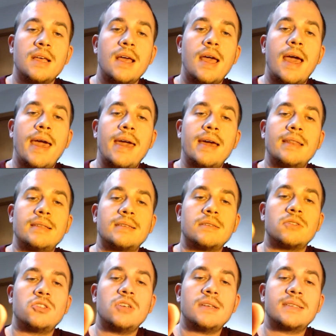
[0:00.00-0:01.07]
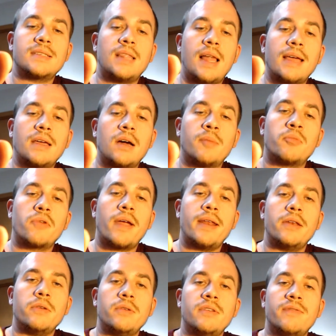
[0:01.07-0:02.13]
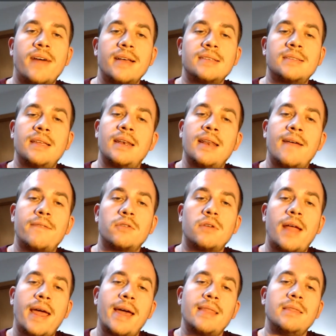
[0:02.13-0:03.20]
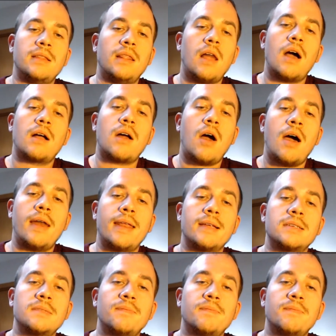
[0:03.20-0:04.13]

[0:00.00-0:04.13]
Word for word: And this is just like a brand new device that never had the lock on it.